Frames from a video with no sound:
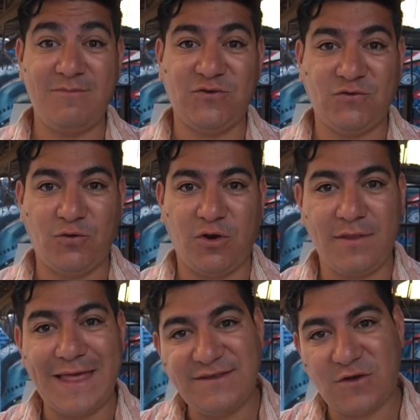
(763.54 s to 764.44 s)
famous tour
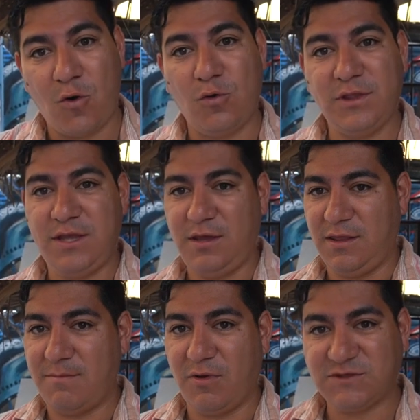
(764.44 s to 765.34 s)
that is only
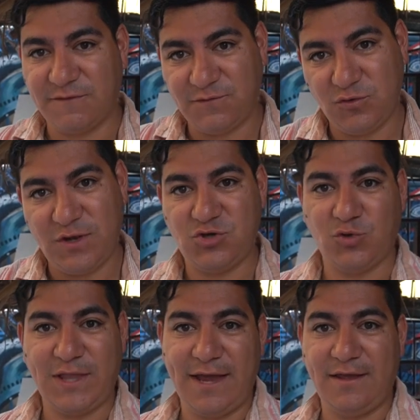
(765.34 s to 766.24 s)
in the months of June and
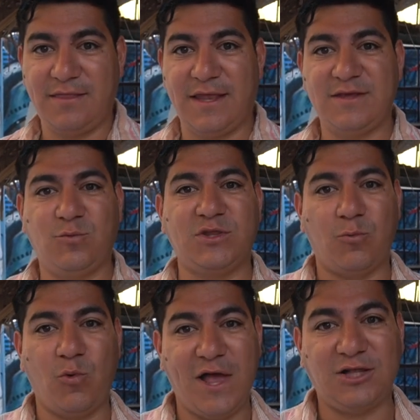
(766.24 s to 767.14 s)
July, that is with
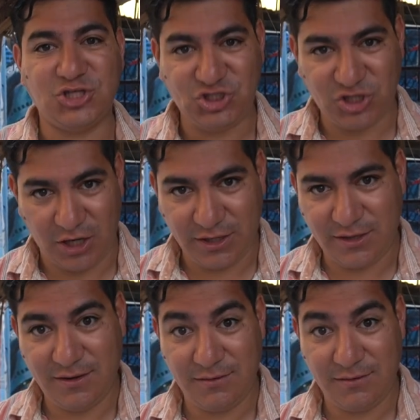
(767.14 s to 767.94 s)
the whale shark.